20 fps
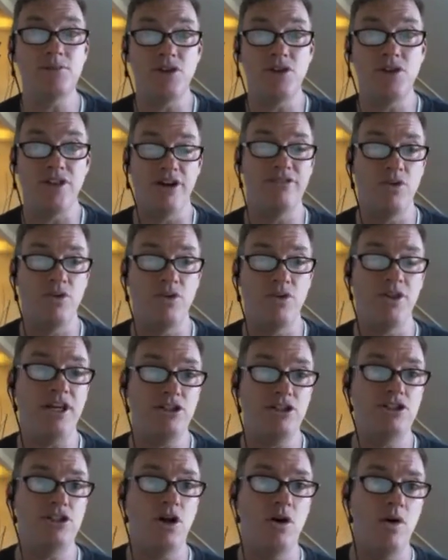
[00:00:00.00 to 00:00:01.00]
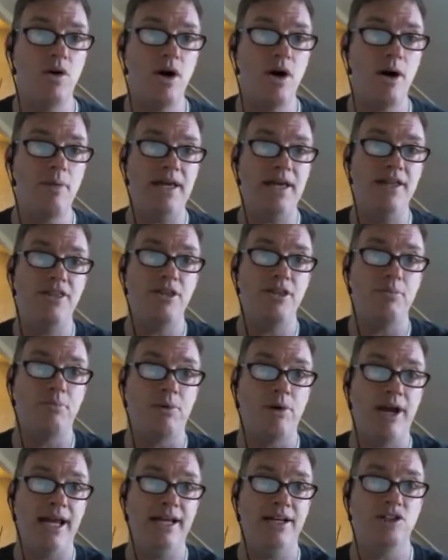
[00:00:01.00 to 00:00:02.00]
so therefore they show up in the
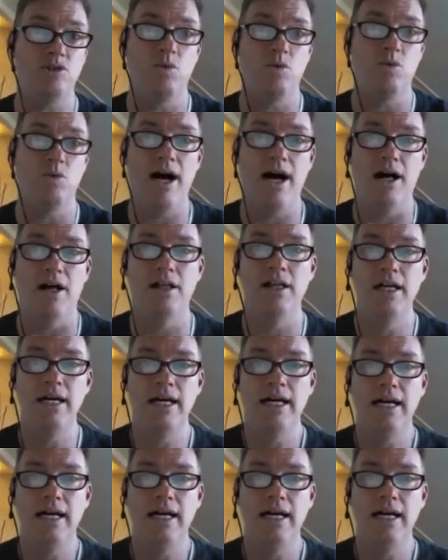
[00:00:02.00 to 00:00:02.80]
brain as well.